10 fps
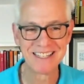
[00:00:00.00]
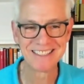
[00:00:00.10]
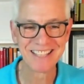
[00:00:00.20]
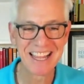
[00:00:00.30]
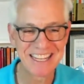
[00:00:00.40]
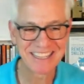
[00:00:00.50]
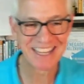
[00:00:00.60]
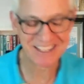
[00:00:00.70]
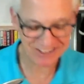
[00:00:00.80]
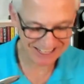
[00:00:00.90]
delighted
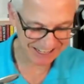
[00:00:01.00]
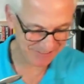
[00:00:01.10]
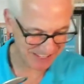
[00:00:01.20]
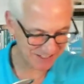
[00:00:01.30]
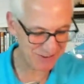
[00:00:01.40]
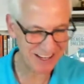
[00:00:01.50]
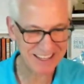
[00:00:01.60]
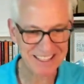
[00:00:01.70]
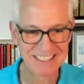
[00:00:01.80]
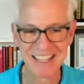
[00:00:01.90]
that you're getting value out of
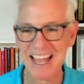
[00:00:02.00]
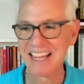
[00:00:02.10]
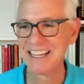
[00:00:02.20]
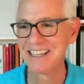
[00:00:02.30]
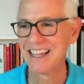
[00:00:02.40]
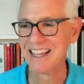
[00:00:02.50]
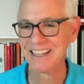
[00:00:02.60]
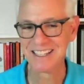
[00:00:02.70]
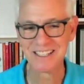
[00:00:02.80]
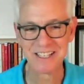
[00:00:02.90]
the Slack
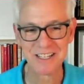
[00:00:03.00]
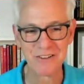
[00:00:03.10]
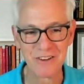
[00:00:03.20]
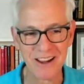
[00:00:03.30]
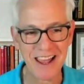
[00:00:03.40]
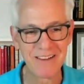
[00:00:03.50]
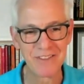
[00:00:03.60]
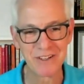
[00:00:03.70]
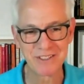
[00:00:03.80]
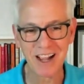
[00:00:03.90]
and continue to have
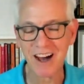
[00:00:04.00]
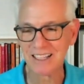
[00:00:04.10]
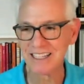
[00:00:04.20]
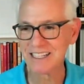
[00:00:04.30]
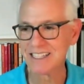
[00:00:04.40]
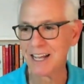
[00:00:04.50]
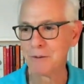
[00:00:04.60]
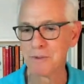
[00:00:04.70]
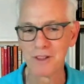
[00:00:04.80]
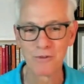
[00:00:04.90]
those colleagues to
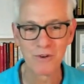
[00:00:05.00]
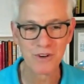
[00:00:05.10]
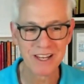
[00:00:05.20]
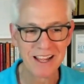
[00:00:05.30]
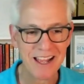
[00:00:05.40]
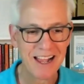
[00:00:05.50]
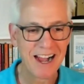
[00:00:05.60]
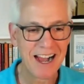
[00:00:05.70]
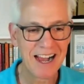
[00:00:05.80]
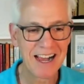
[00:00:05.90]
help you through it.
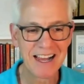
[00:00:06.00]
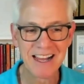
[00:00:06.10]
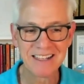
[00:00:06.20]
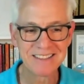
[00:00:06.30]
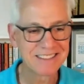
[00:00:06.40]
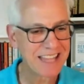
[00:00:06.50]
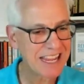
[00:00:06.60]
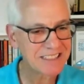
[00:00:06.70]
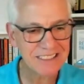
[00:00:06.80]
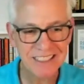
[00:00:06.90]

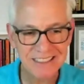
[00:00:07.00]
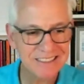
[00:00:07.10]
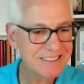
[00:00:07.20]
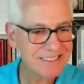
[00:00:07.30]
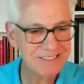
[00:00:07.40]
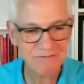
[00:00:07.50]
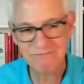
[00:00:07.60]
Tejal?